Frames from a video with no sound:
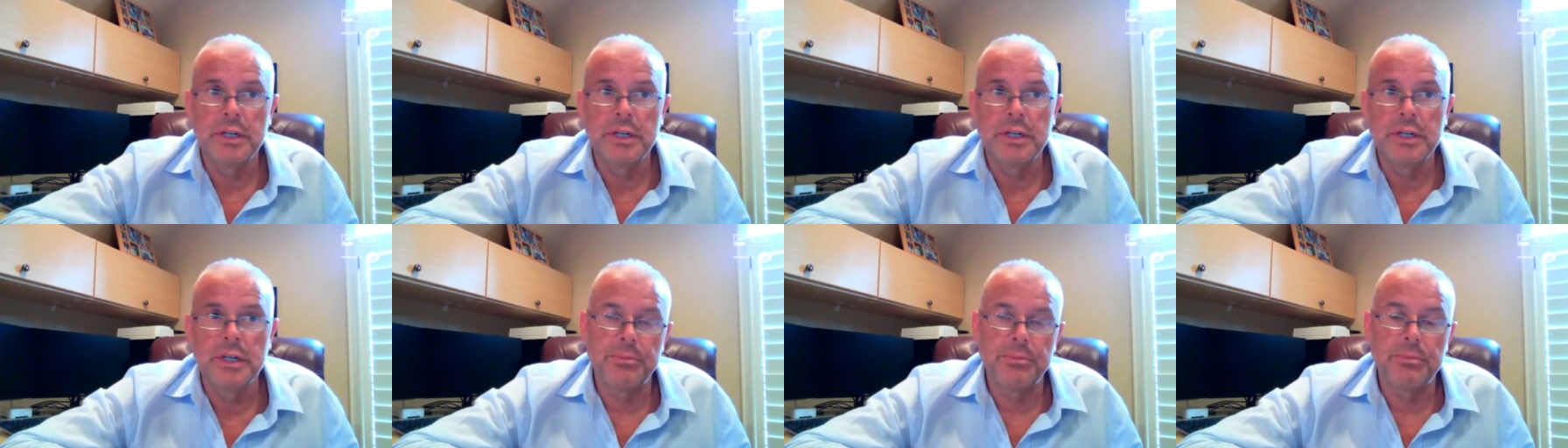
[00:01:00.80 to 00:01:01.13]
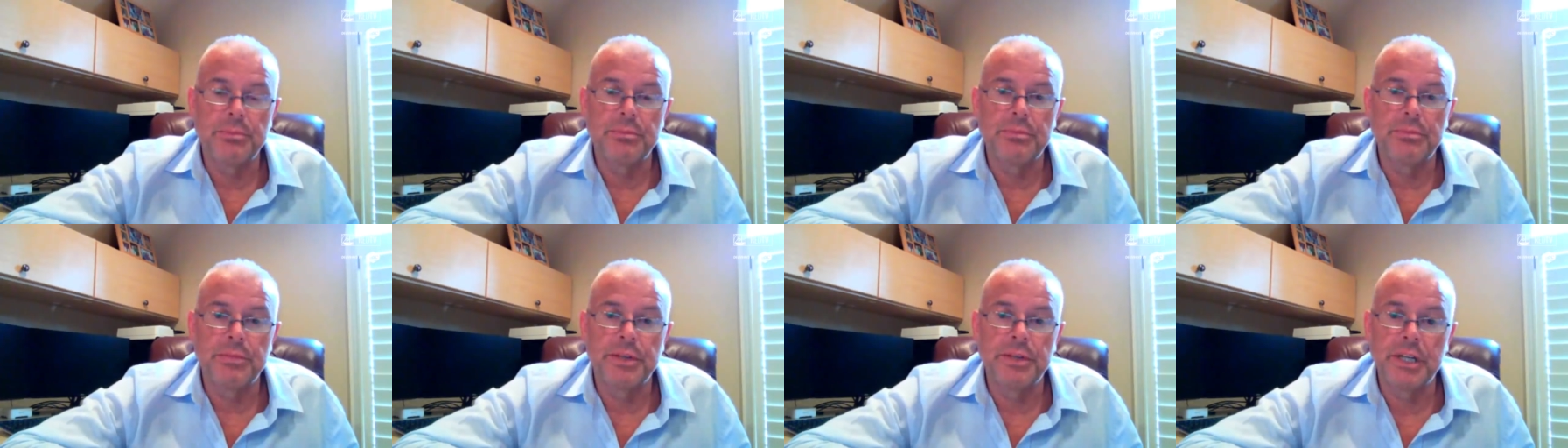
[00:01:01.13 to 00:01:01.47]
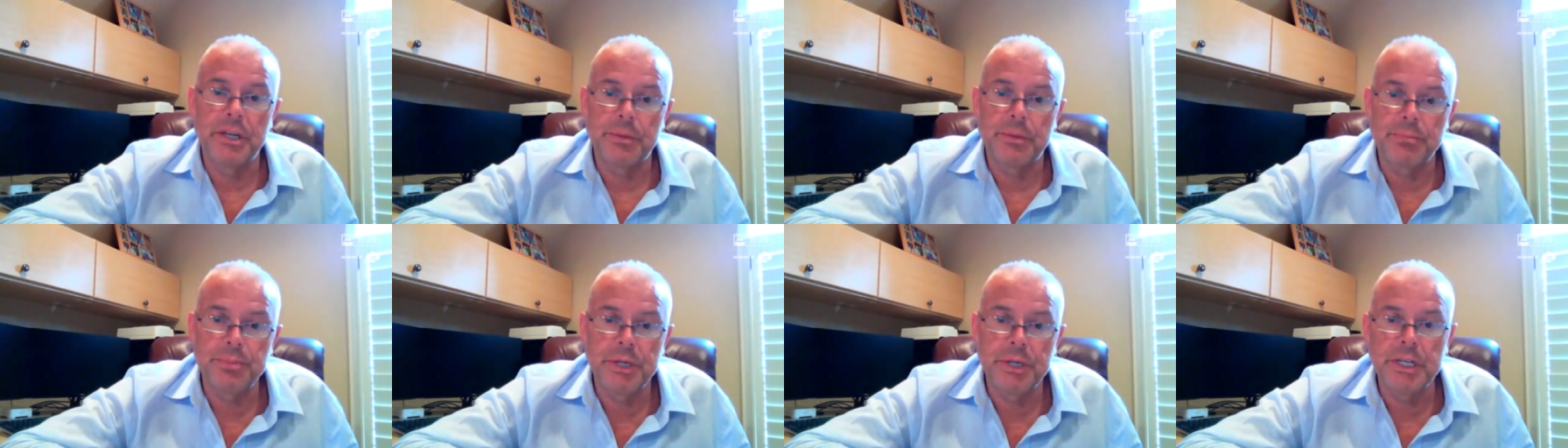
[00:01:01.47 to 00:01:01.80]
um, the
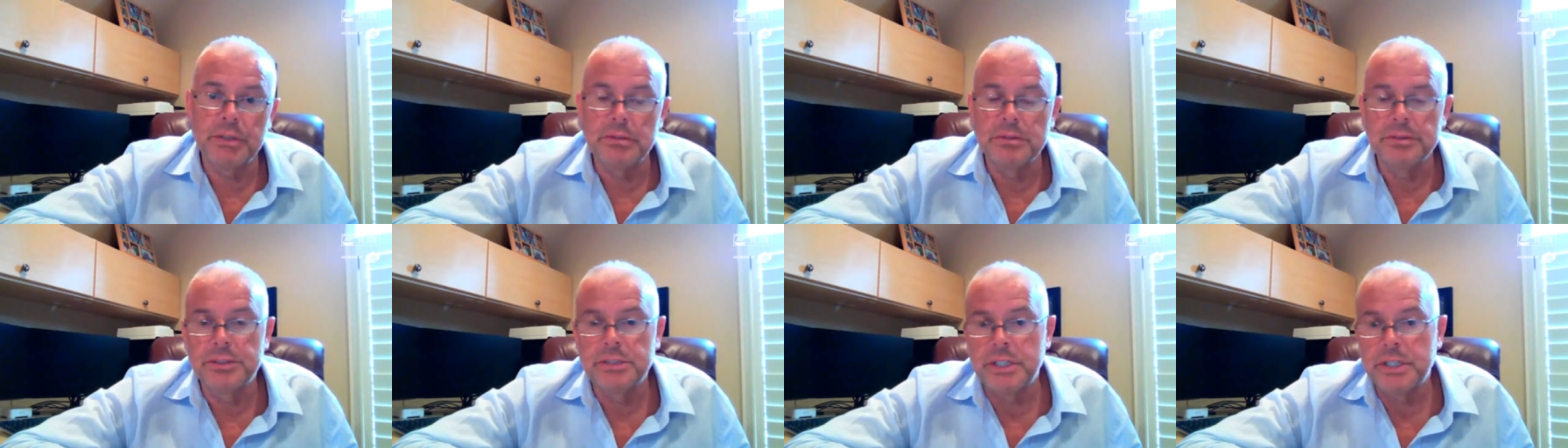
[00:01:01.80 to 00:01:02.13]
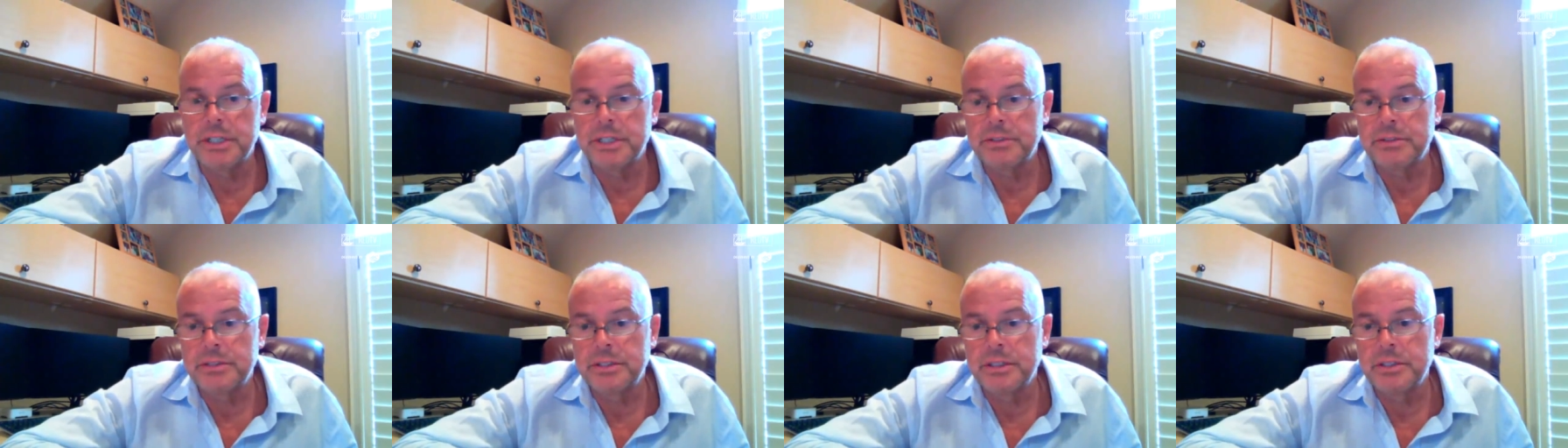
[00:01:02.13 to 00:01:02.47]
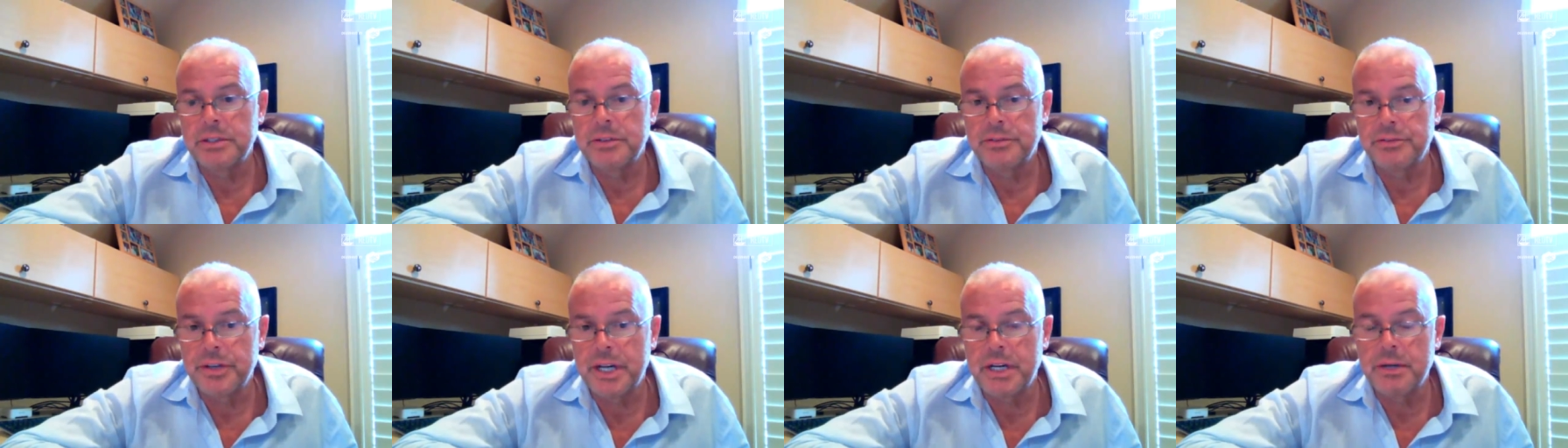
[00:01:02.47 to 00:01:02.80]
appeal to, to the
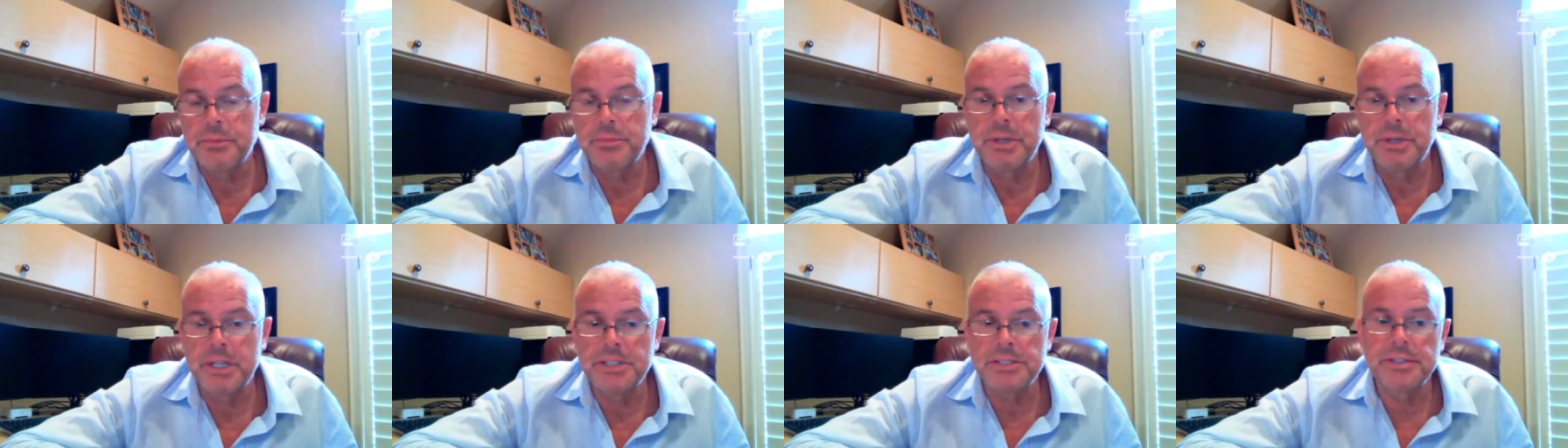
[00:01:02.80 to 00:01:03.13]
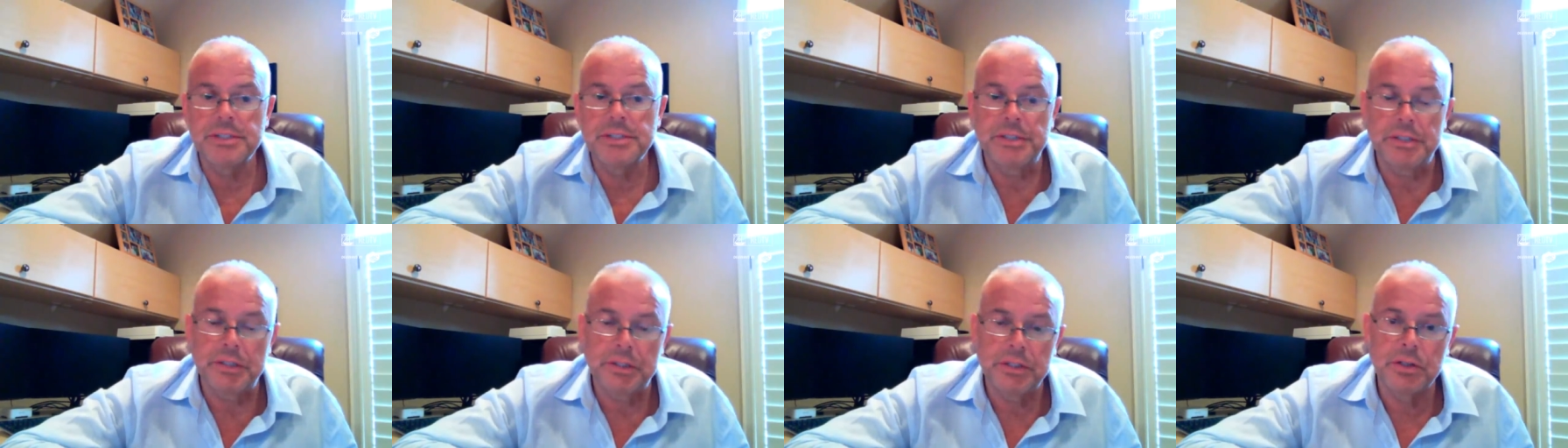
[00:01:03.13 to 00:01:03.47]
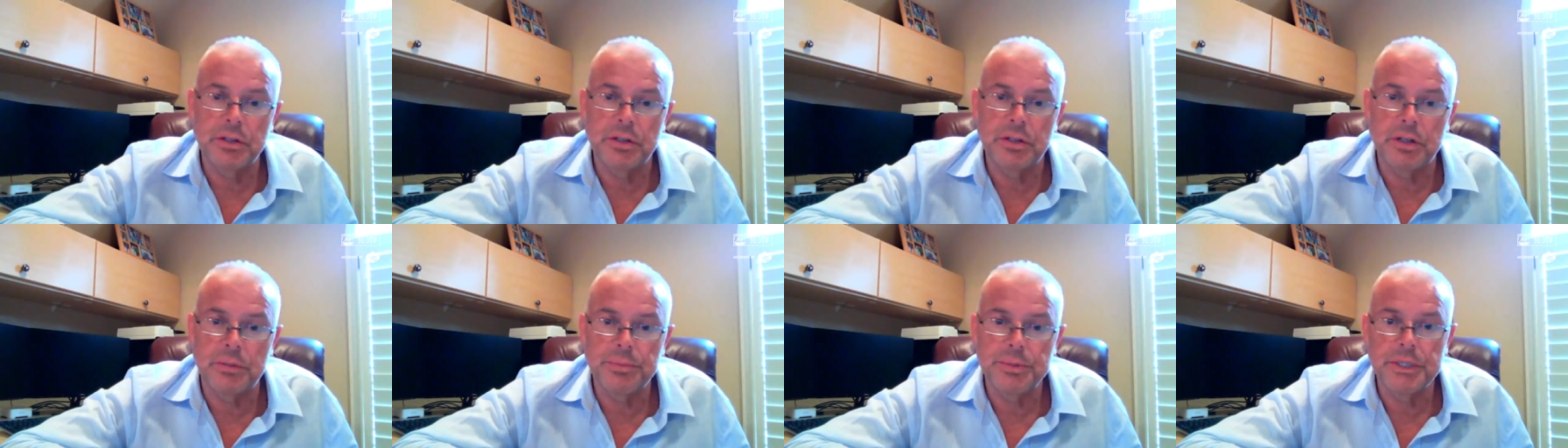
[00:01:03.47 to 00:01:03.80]
fan base and to the
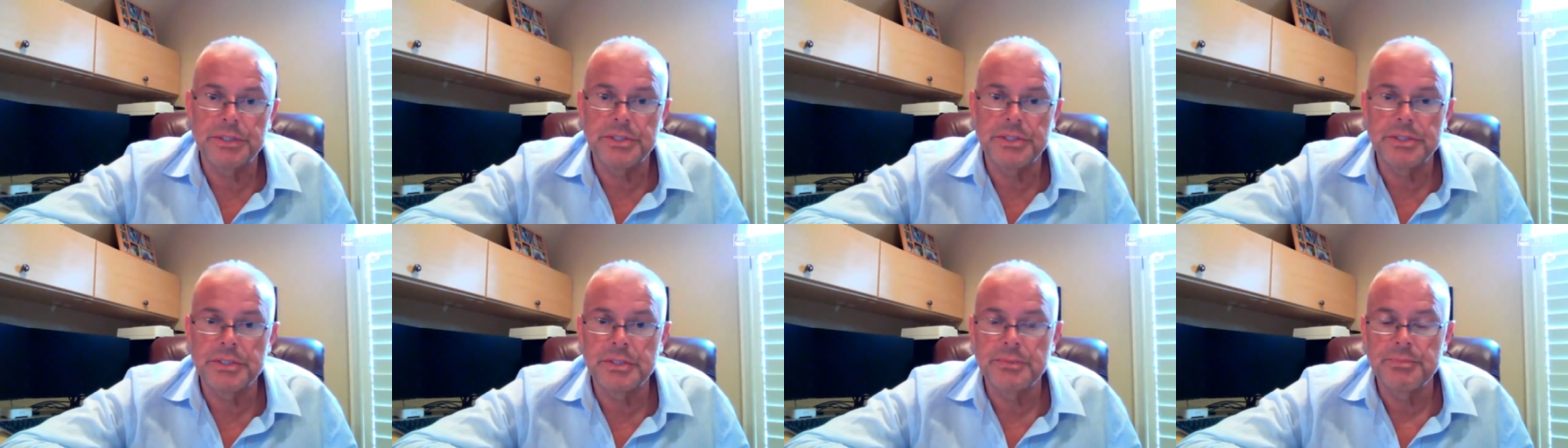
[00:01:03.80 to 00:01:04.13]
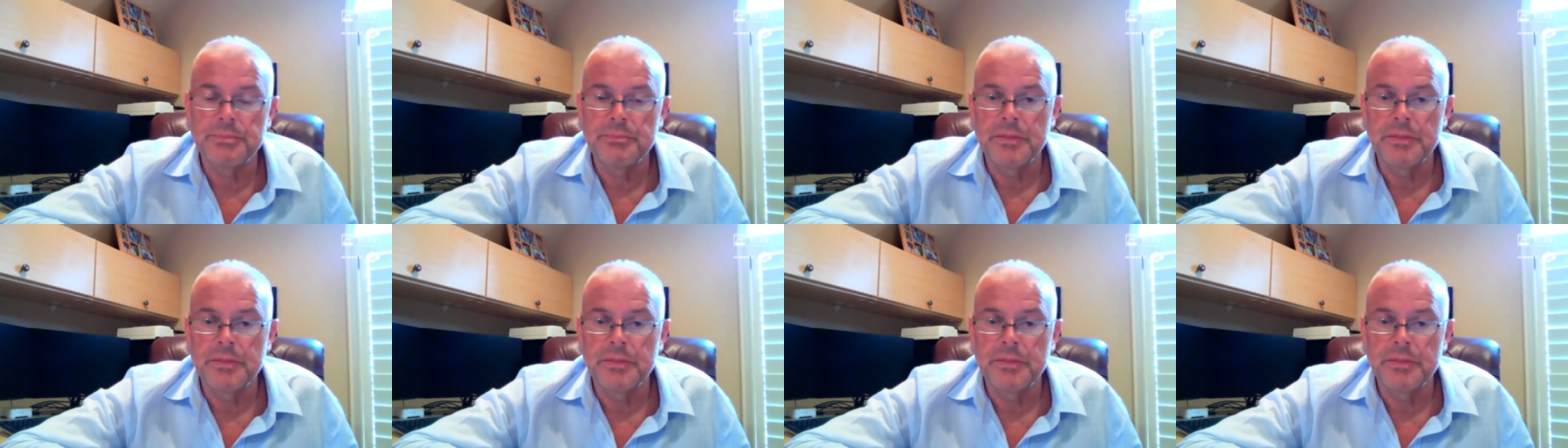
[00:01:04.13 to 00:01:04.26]
corporates